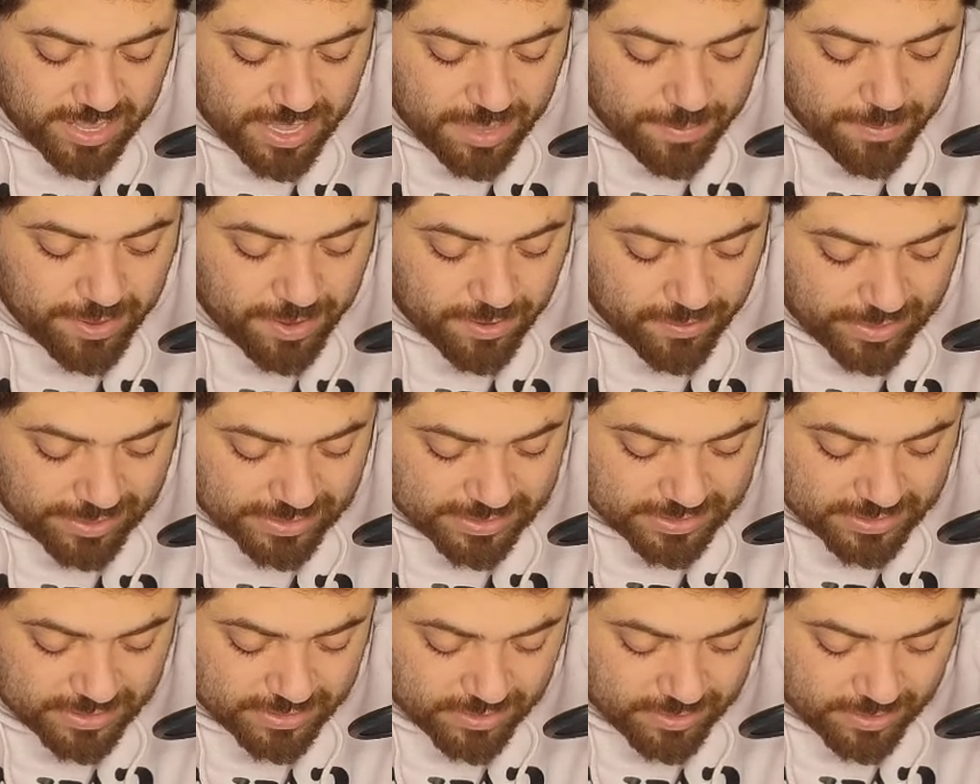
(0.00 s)

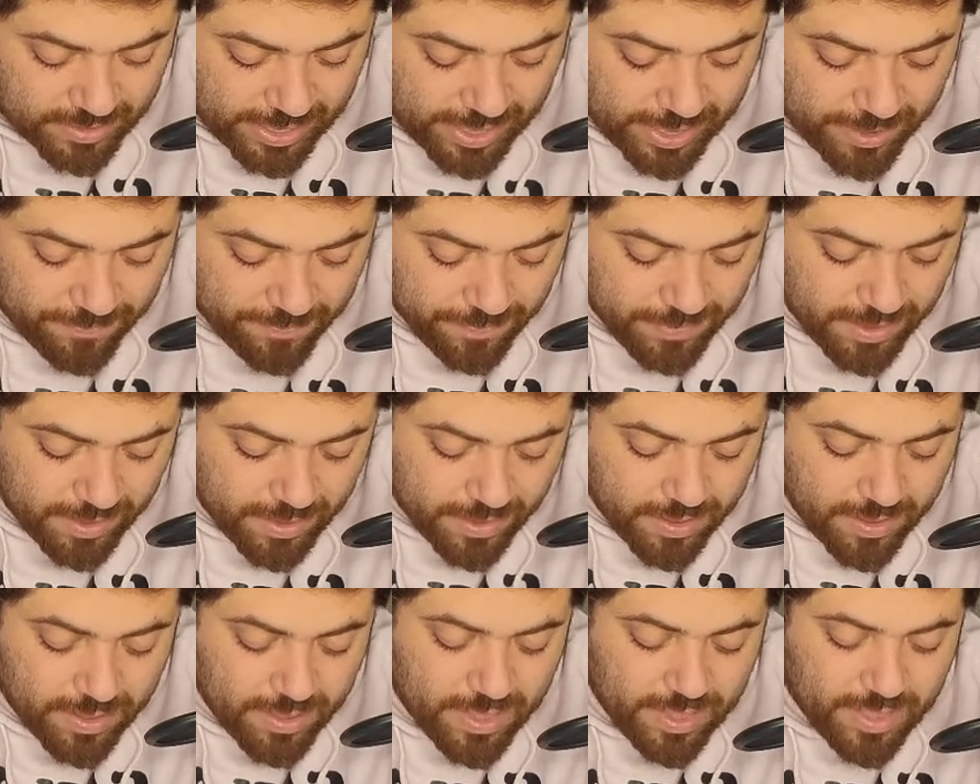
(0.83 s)
immigrants. Okay.
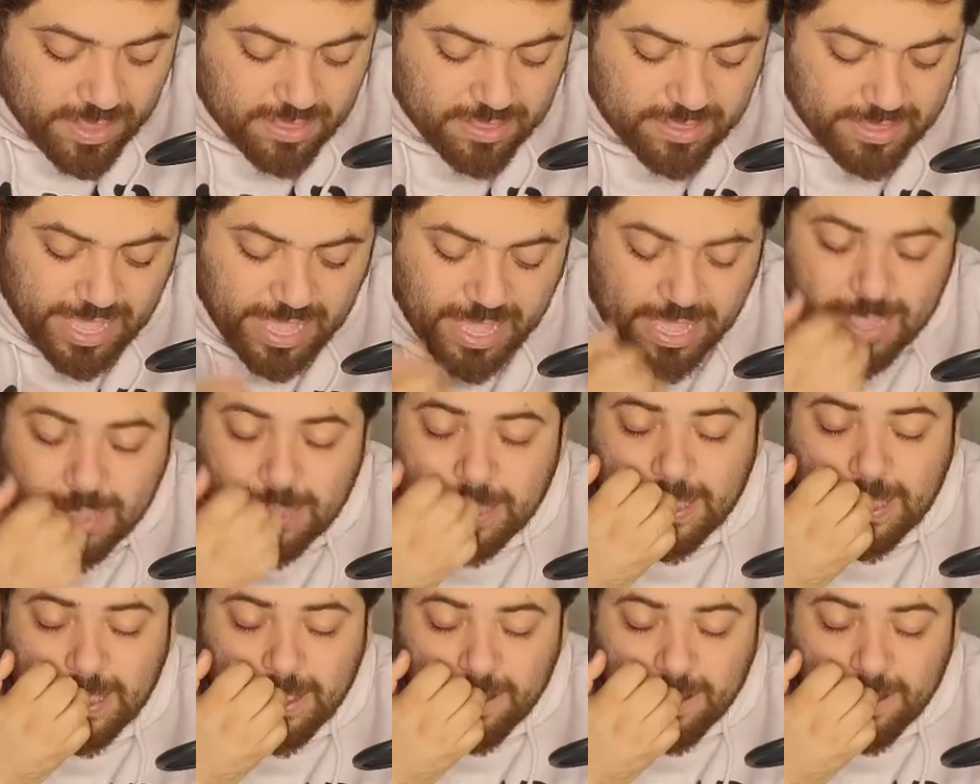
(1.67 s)
Then he